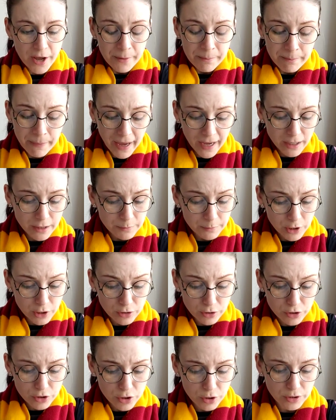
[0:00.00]
"Madame
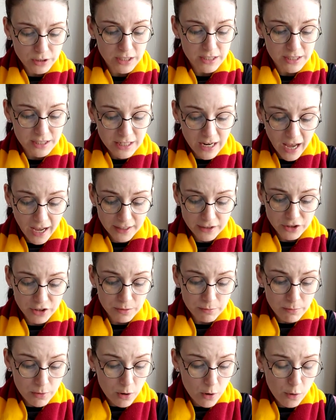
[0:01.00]
Hooch told us not to
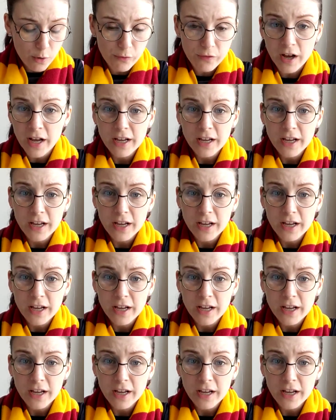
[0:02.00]
move.